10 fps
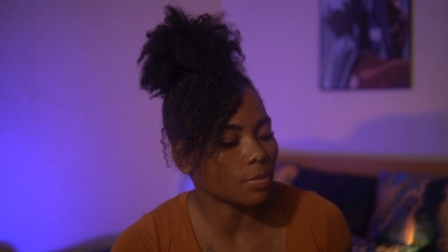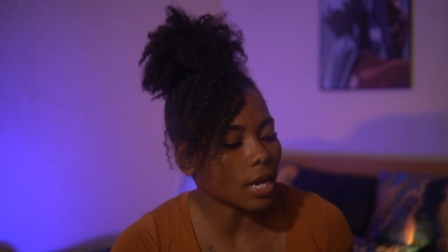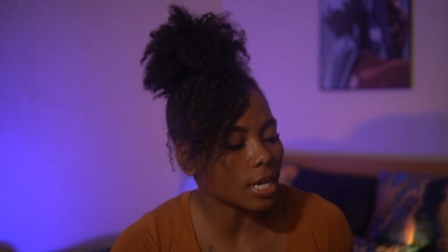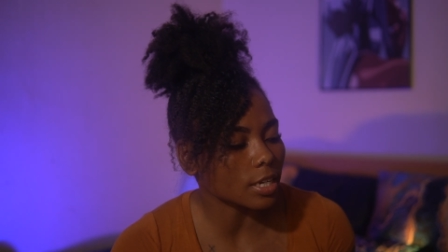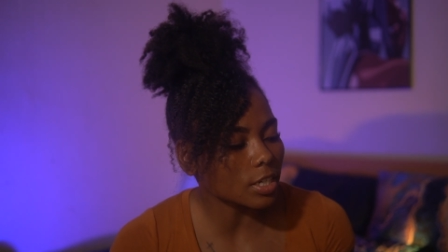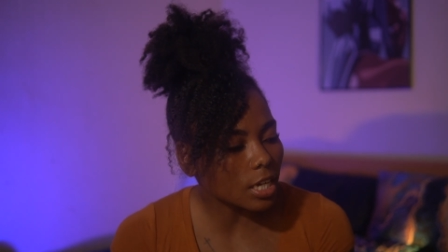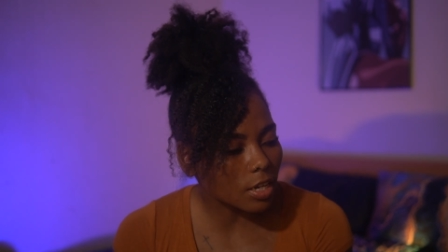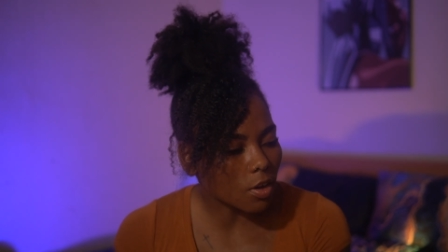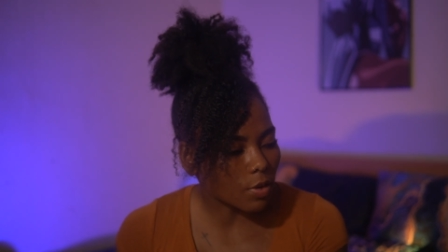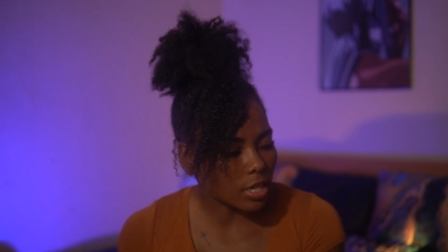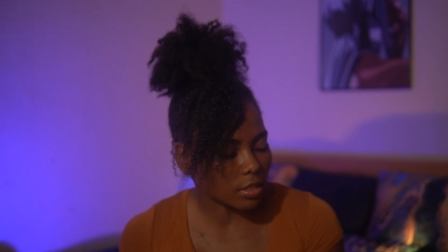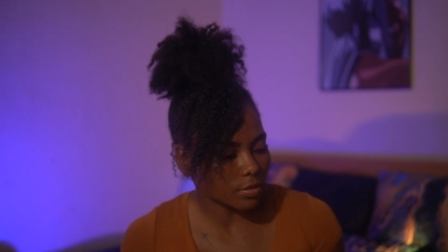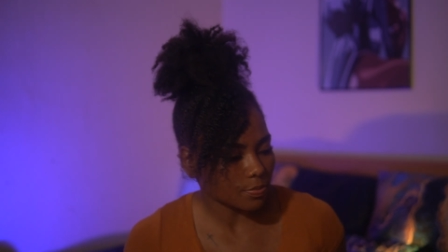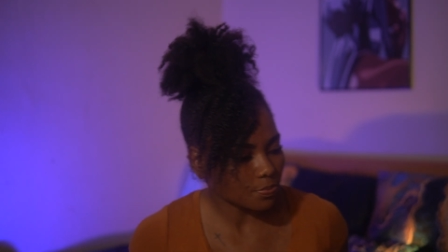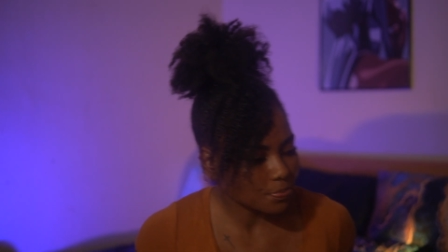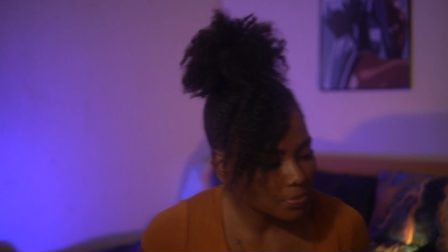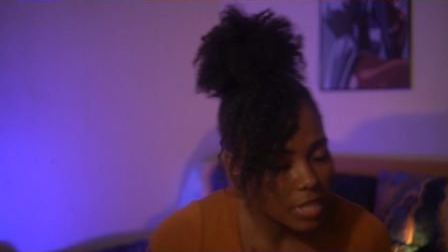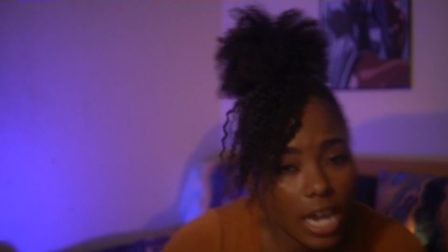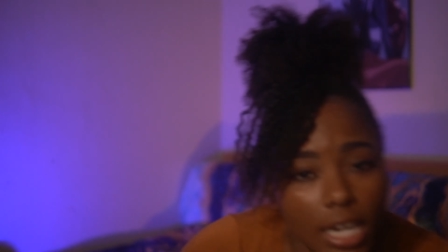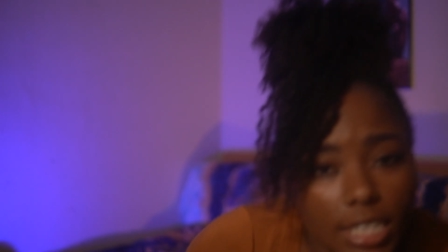i got here go right here
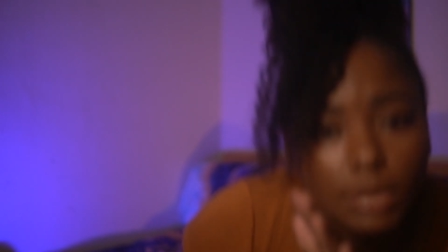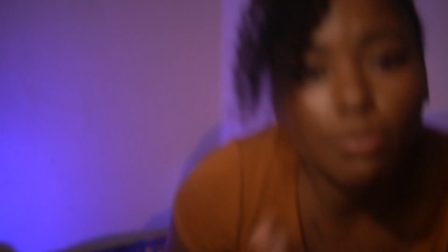i got this